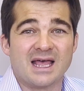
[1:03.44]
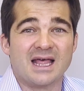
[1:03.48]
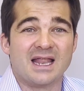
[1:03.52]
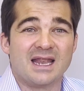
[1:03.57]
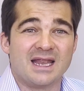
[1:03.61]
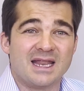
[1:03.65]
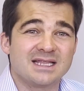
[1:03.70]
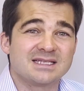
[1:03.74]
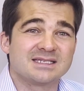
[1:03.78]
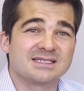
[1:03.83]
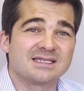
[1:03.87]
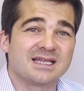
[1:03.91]

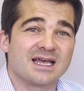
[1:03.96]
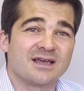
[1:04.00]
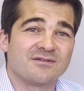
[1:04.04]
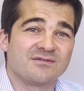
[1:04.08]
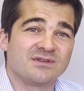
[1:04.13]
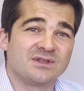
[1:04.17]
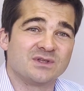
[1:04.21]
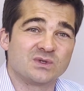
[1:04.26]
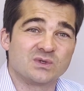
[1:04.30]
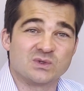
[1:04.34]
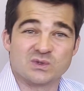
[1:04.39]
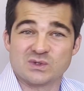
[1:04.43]
Let's dive
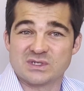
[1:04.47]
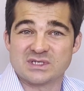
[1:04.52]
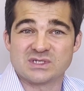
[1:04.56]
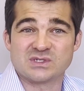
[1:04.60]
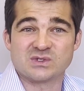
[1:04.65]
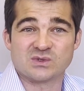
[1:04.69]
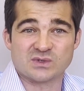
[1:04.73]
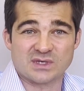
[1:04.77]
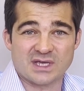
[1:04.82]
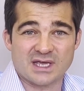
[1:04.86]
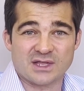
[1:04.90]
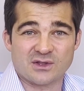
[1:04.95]
into this
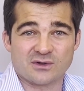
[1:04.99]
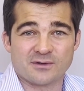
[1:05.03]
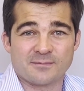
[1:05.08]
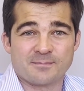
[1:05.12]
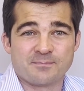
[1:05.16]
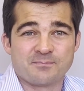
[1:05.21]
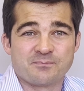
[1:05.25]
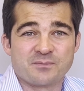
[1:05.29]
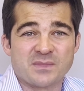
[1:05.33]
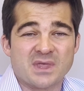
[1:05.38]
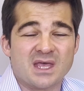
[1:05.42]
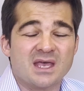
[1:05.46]
together.
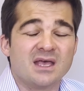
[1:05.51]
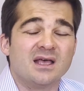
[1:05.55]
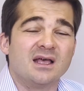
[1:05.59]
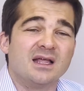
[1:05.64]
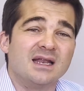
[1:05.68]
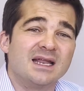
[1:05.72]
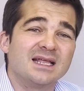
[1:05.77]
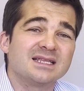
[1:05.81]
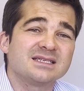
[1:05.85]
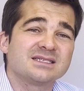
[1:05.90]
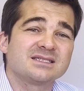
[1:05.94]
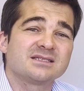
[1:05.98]

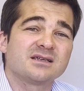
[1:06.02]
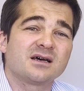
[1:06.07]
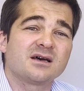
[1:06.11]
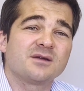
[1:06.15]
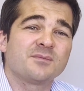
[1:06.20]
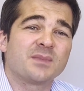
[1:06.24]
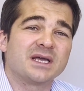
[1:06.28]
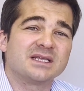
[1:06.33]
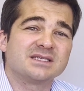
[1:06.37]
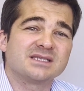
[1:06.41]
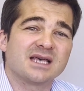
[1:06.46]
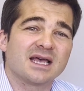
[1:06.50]
Let's start
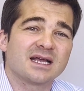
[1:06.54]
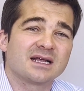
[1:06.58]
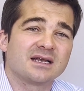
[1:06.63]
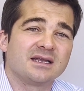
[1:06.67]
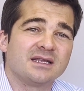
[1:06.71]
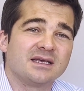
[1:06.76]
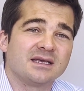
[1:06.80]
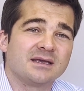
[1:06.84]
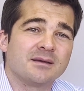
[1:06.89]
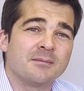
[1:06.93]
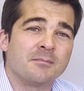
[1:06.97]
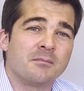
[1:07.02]
by
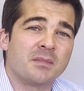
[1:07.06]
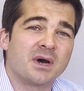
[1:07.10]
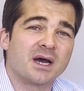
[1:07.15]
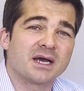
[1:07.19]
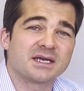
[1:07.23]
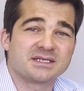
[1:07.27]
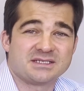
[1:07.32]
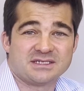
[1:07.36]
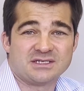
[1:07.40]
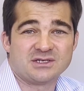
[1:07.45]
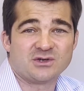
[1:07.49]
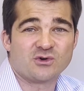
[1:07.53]
tackling
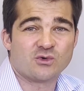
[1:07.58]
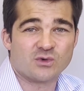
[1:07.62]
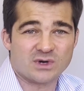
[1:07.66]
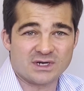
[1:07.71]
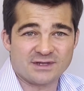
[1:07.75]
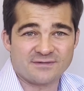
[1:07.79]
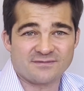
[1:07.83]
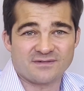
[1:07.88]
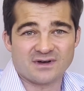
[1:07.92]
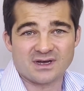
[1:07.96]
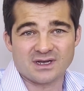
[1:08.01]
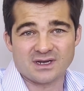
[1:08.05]
marketing
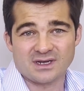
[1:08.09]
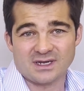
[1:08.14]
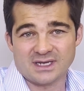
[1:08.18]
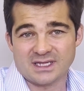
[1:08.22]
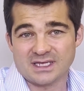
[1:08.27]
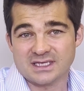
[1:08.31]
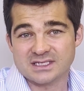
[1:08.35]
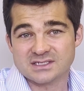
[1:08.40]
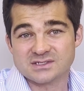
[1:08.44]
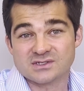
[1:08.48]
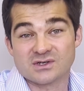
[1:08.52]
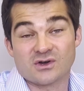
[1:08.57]
qualified
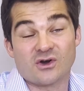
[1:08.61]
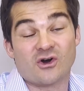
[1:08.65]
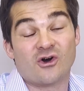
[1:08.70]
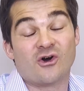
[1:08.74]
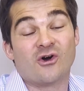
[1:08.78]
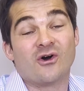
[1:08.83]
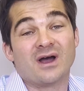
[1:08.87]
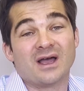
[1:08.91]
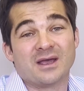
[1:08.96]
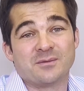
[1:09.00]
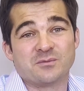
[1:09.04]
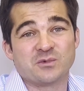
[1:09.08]
leads,
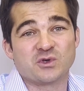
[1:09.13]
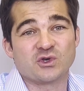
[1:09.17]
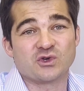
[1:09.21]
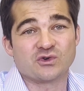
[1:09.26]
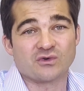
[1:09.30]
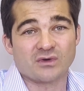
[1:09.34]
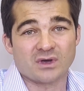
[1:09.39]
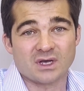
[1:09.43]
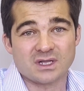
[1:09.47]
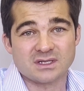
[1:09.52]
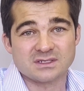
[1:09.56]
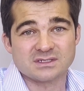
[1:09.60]
or
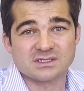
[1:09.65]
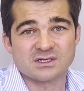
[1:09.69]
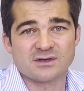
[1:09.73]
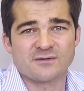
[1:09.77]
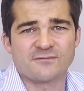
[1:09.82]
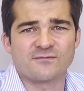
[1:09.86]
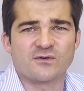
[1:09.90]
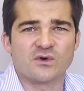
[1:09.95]
MQLs.